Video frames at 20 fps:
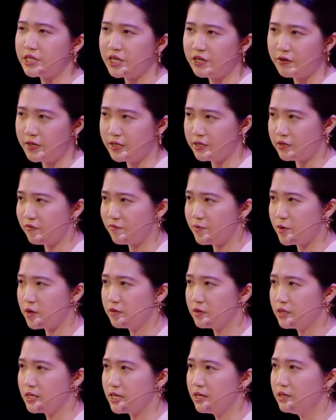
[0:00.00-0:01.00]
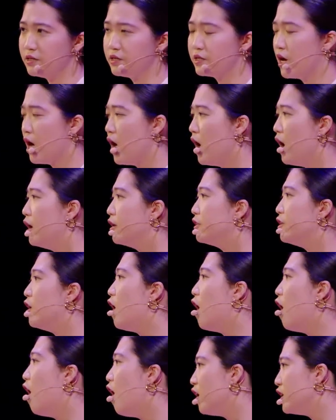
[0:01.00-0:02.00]
series of protests, the
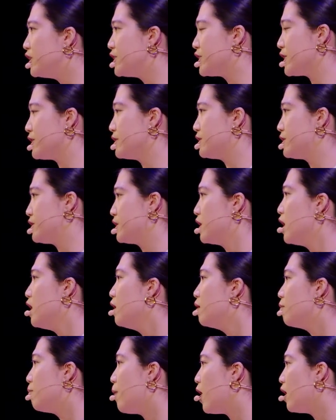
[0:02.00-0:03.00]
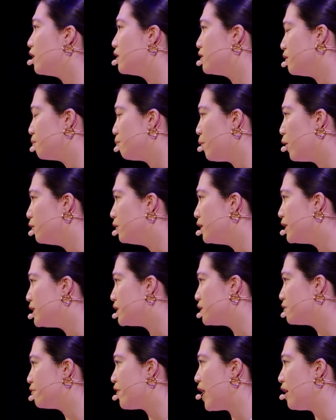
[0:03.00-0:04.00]
harshest
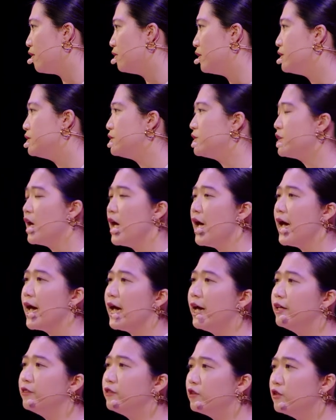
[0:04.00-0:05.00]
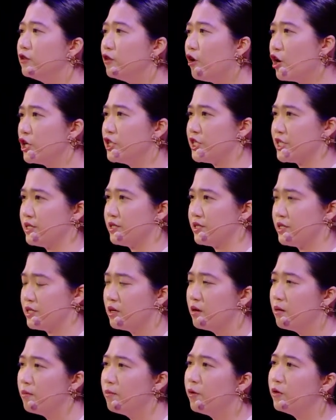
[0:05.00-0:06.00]
police violence, and the largest
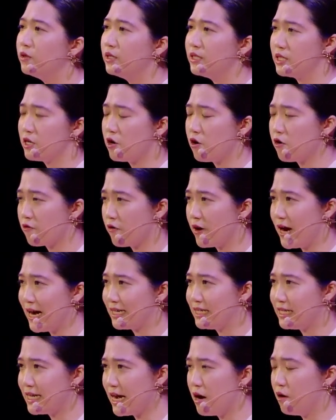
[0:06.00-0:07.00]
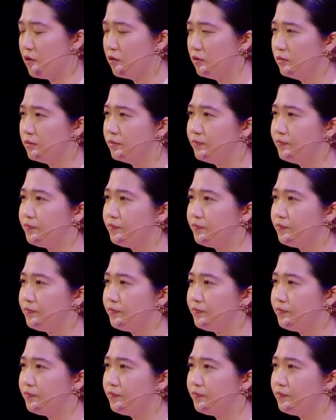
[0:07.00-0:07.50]
political crackdown.